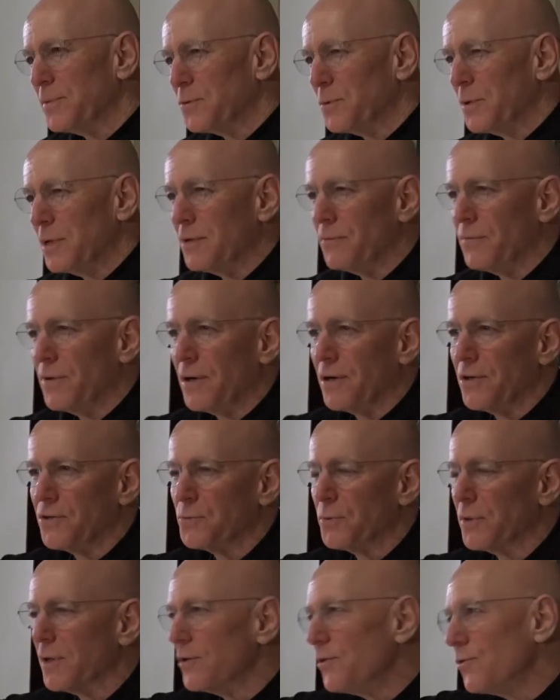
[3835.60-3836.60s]
between the
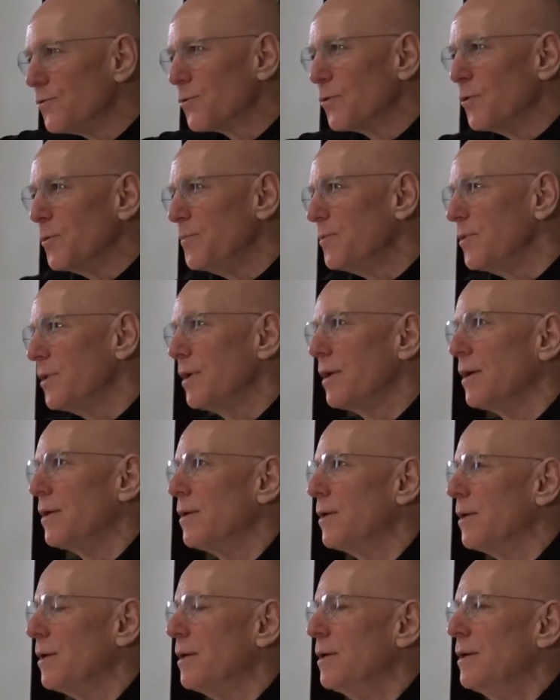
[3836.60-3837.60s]
various religious groups in
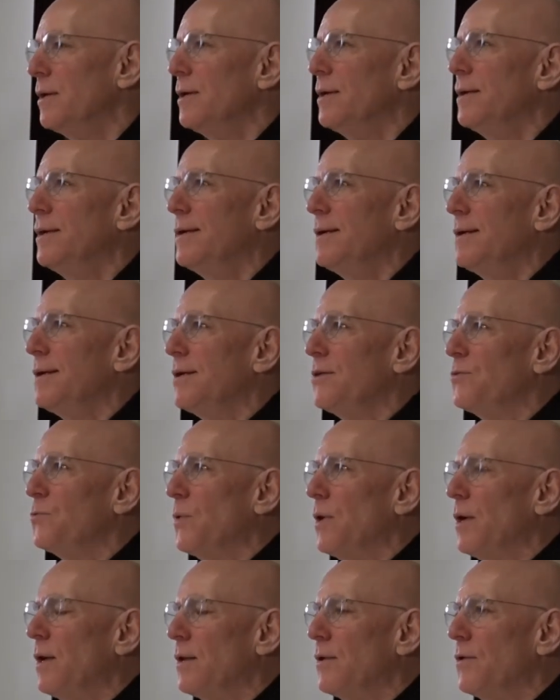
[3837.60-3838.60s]
Kerala, as
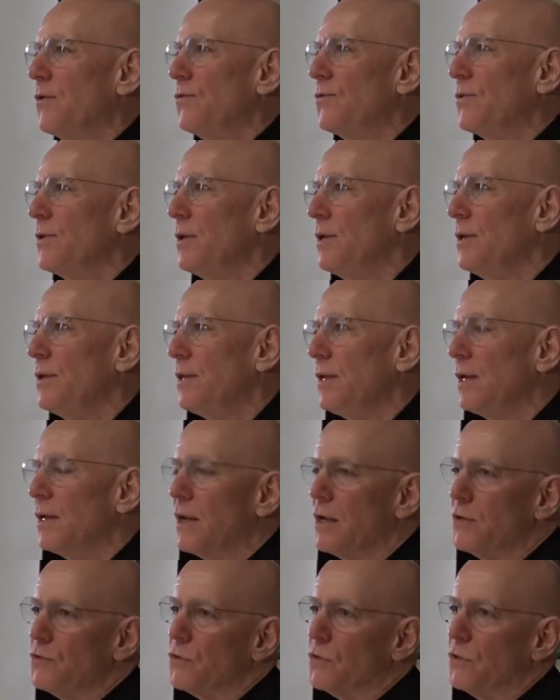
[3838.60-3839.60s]
well as the
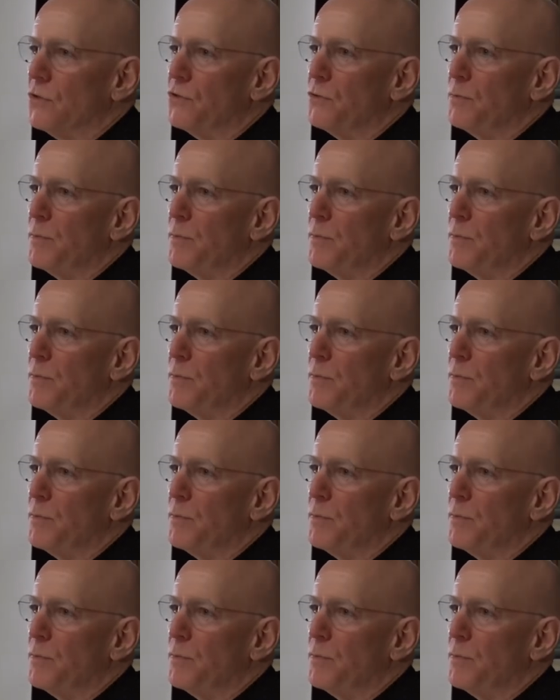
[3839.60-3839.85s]
theological and